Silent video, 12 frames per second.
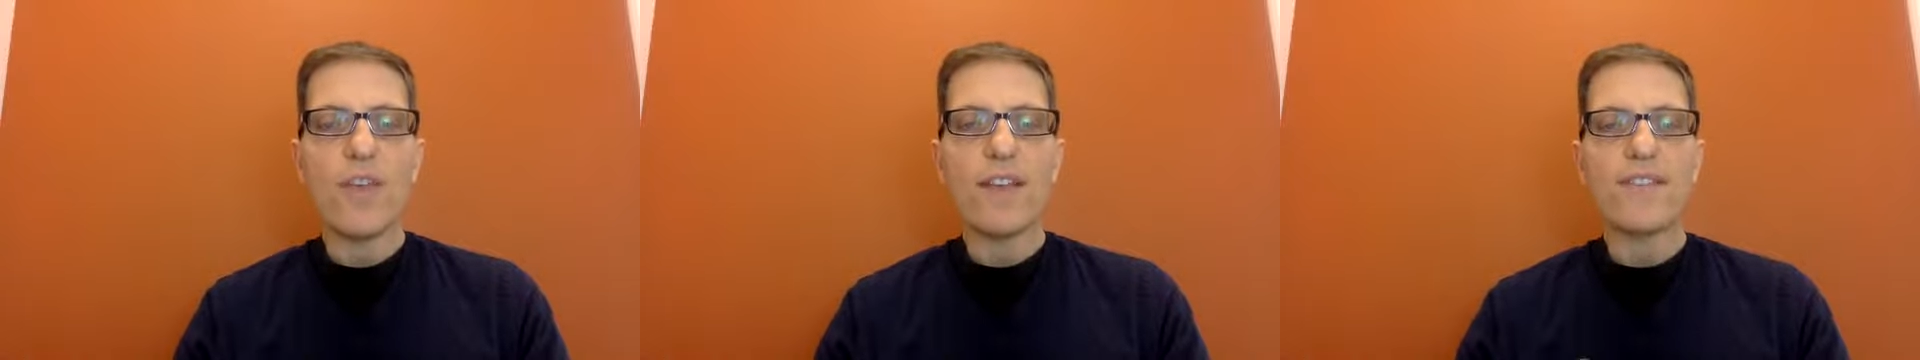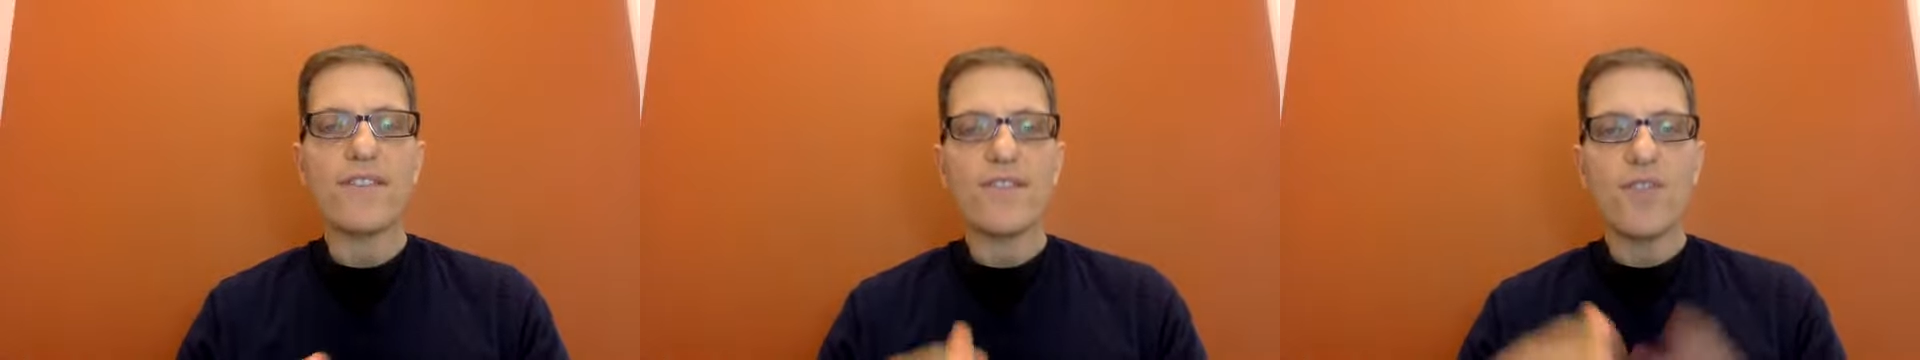
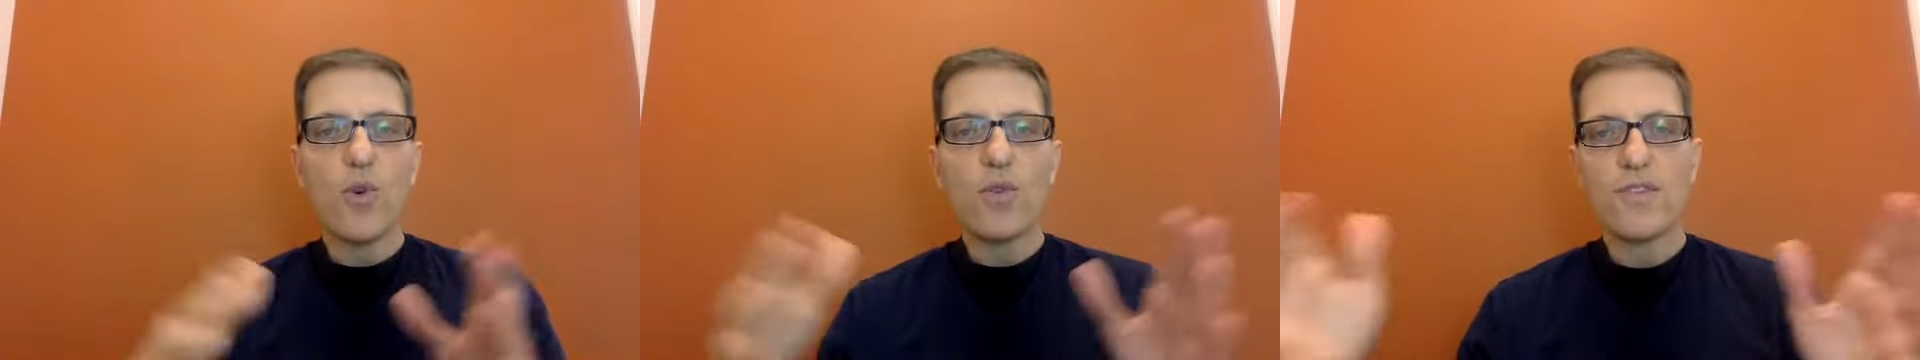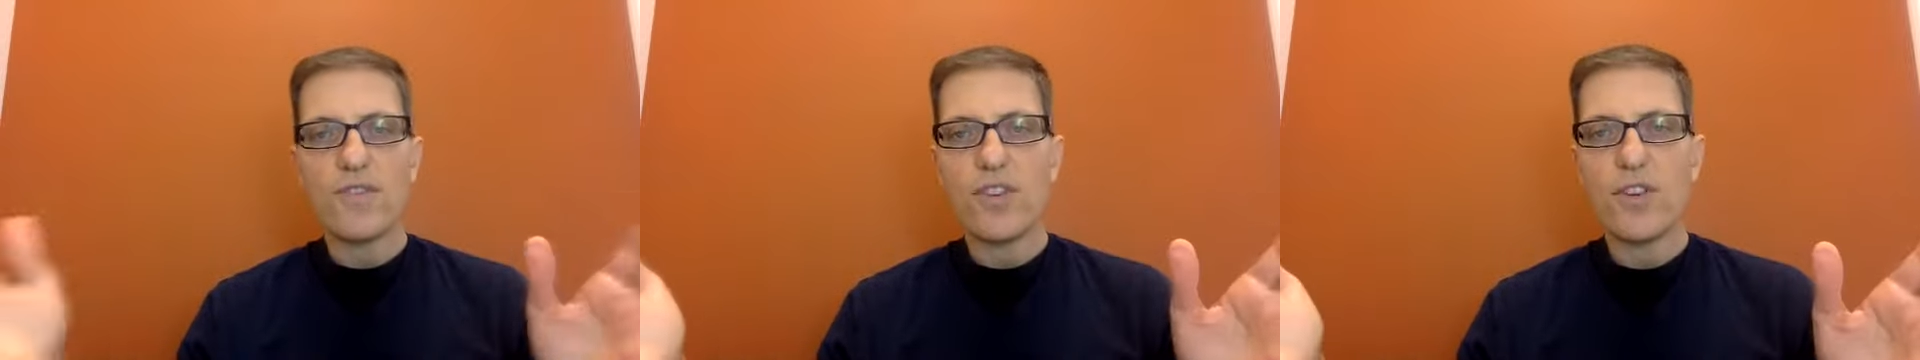that's so
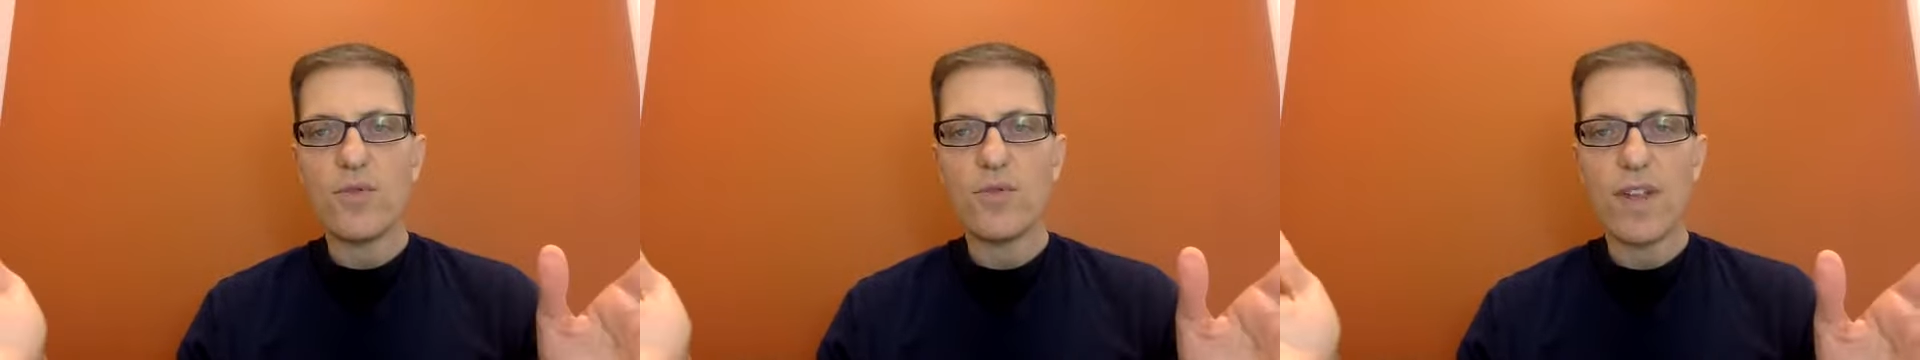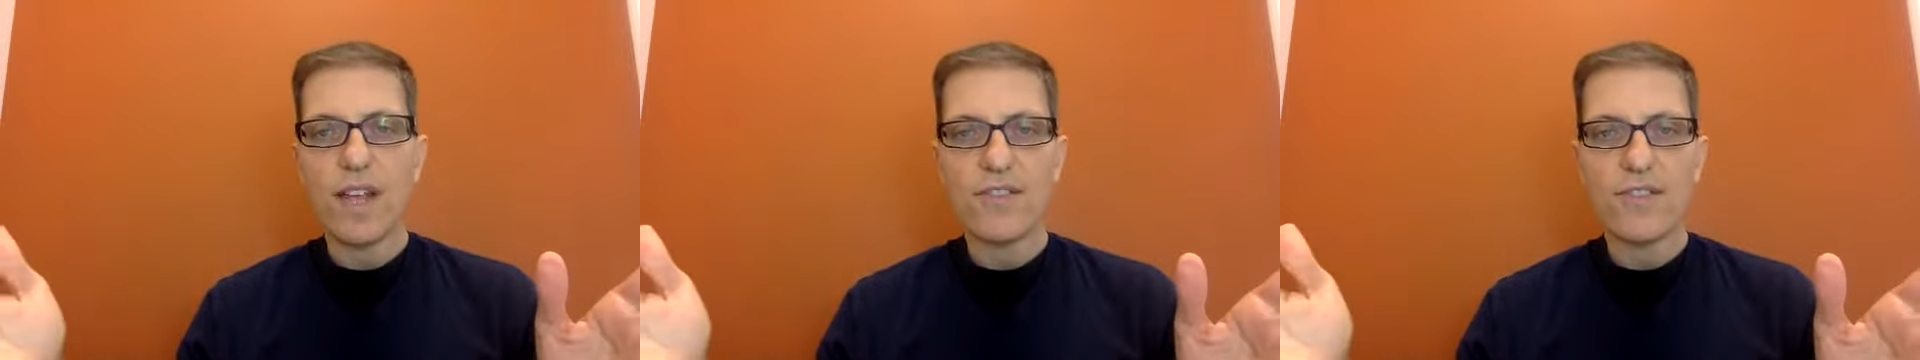
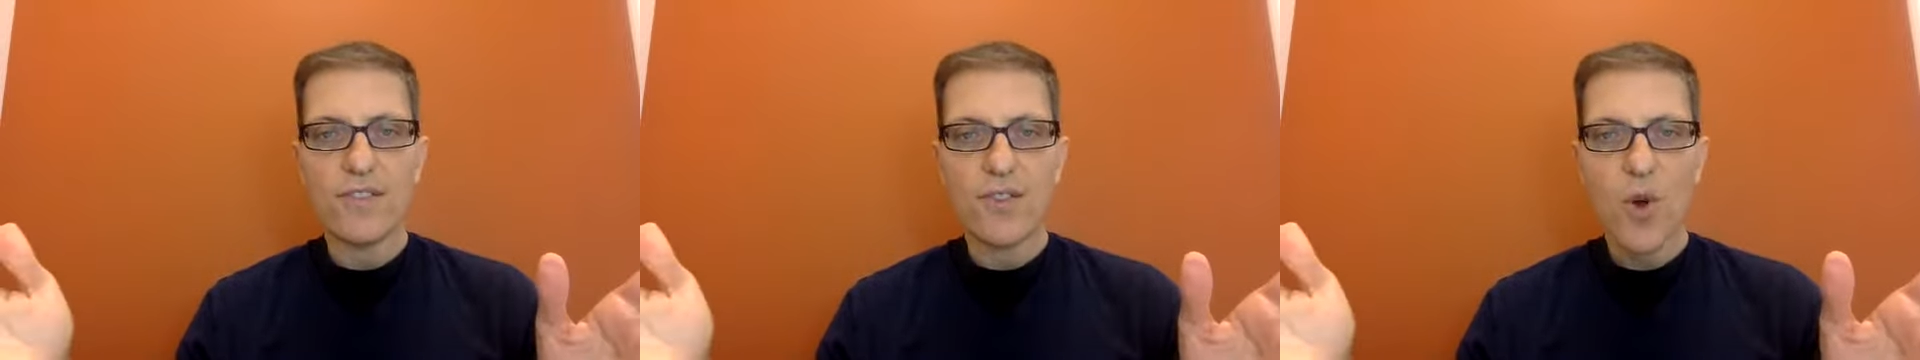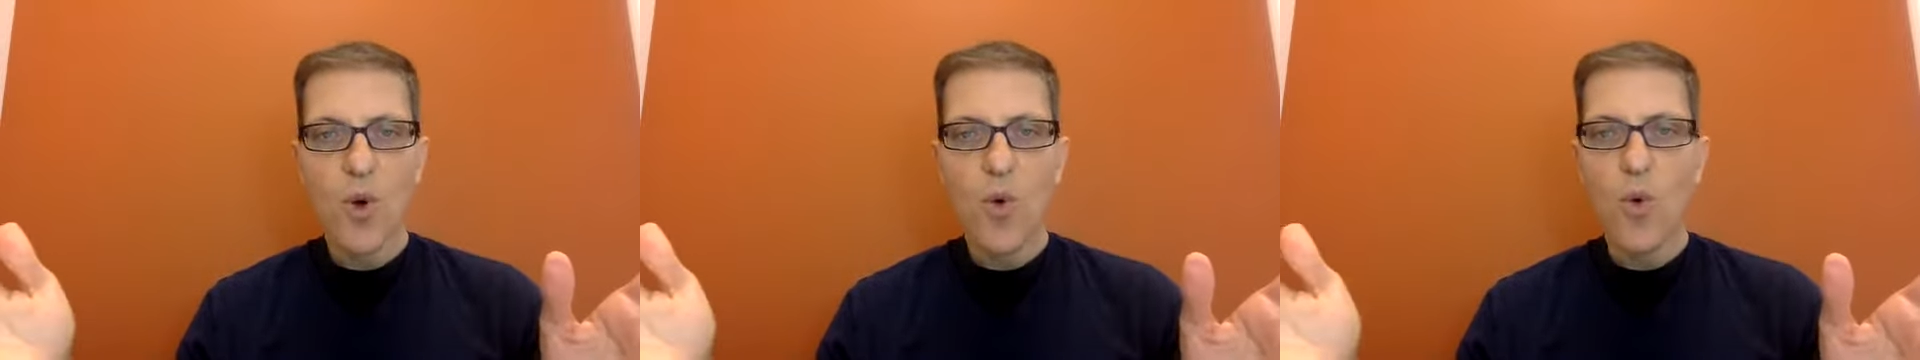skewed and
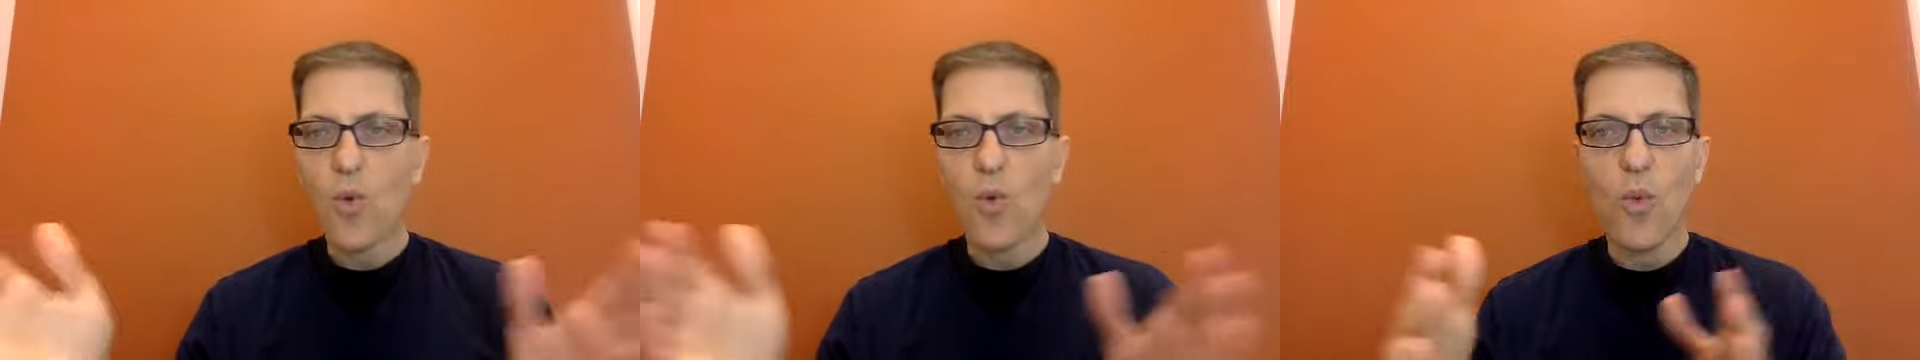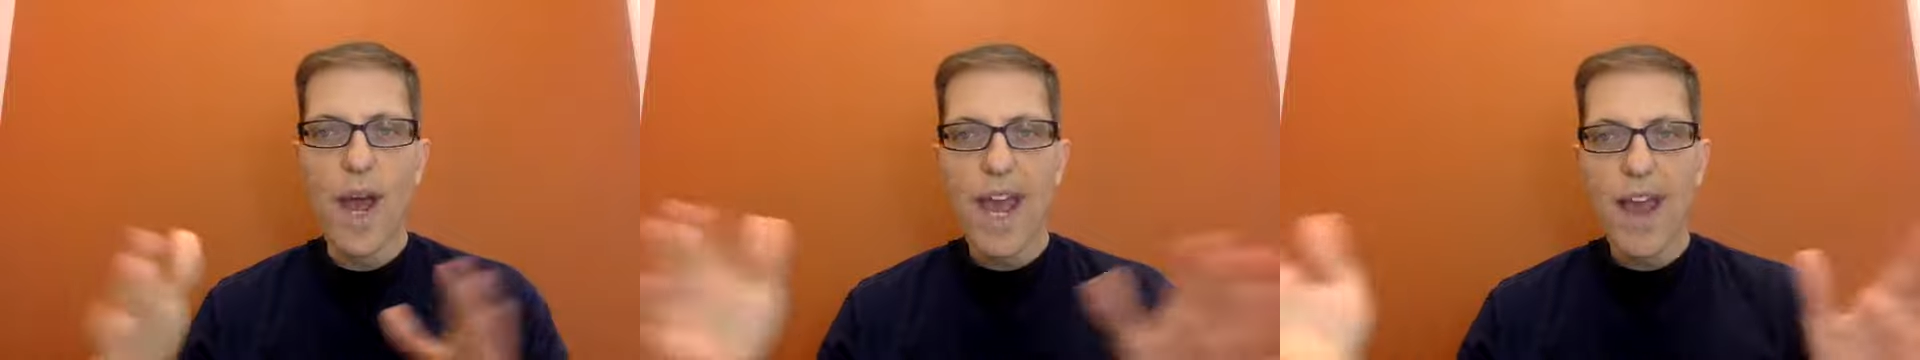so
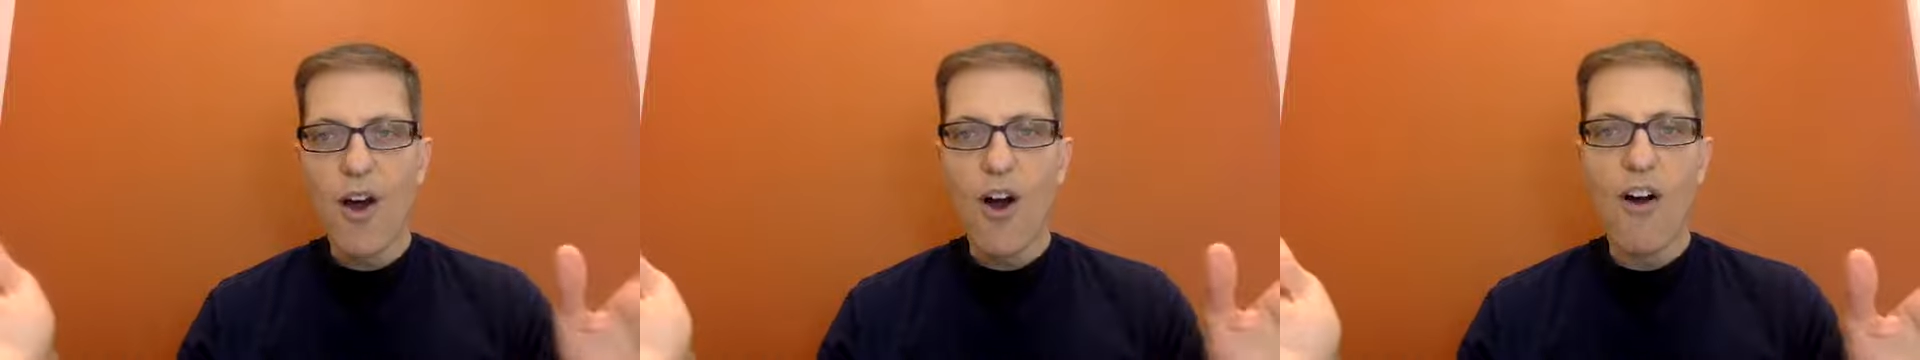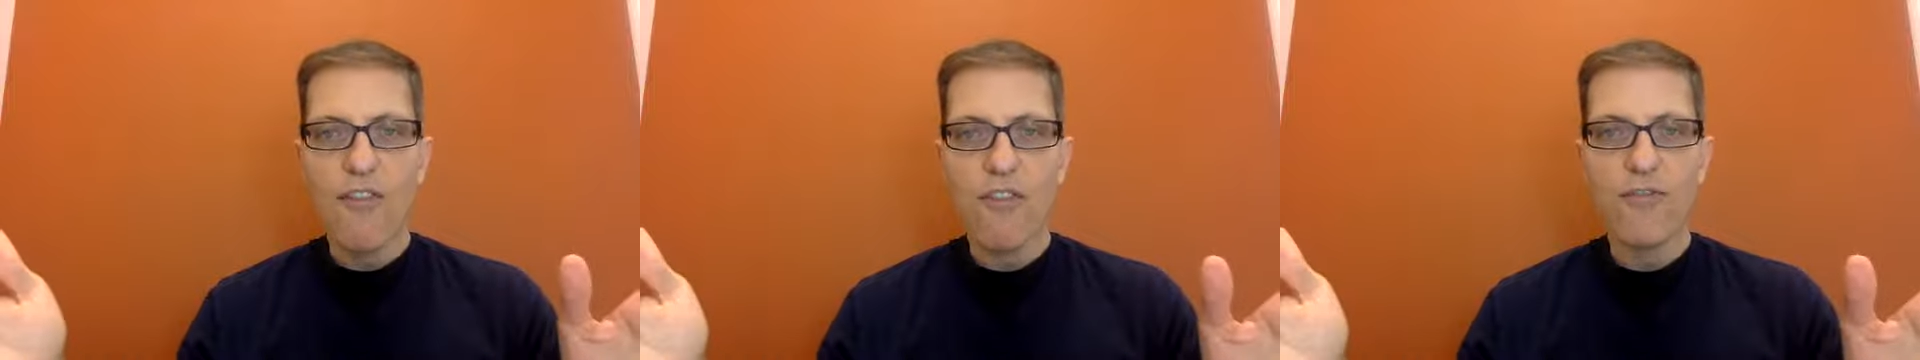way
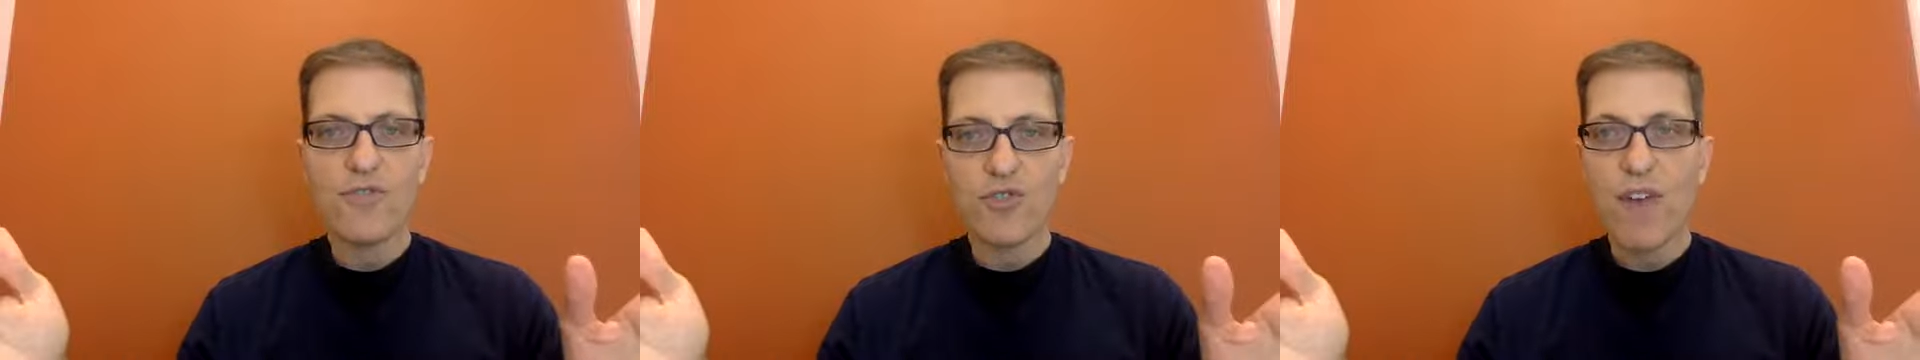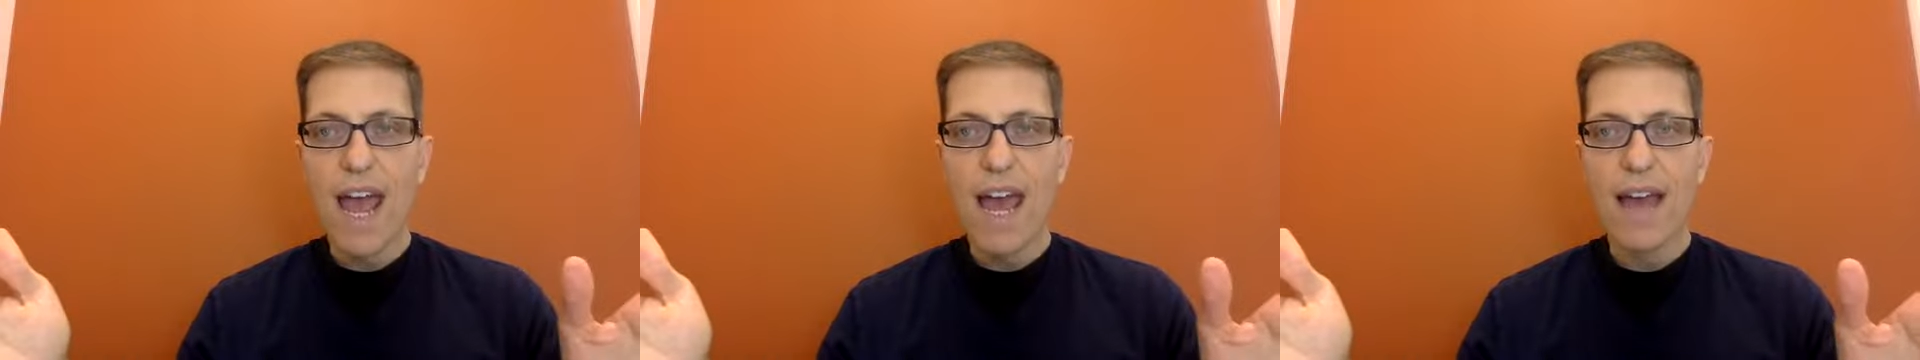off
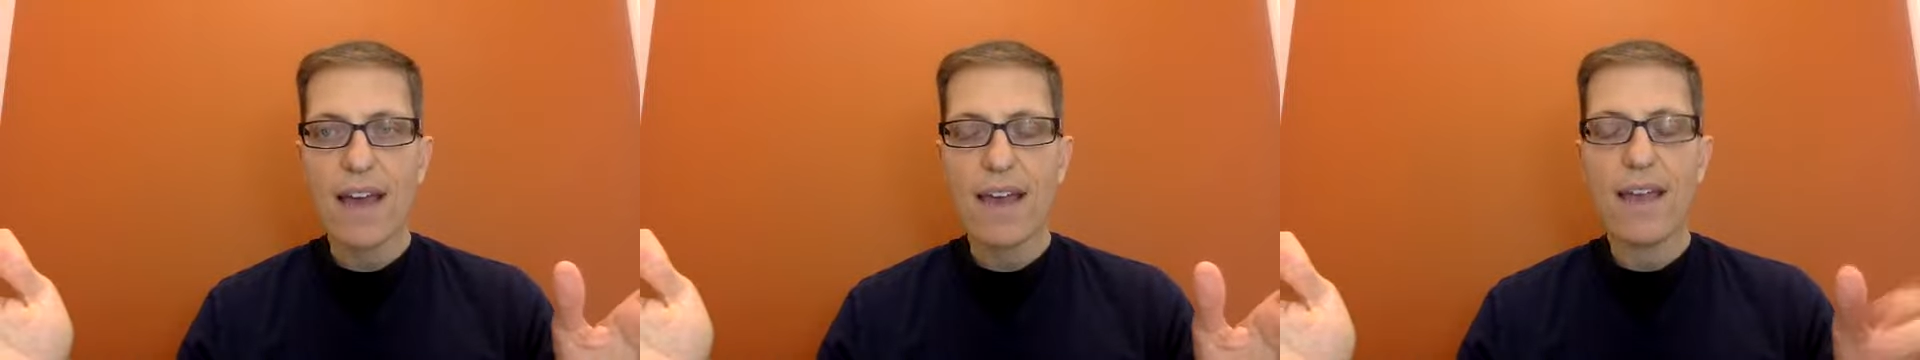track,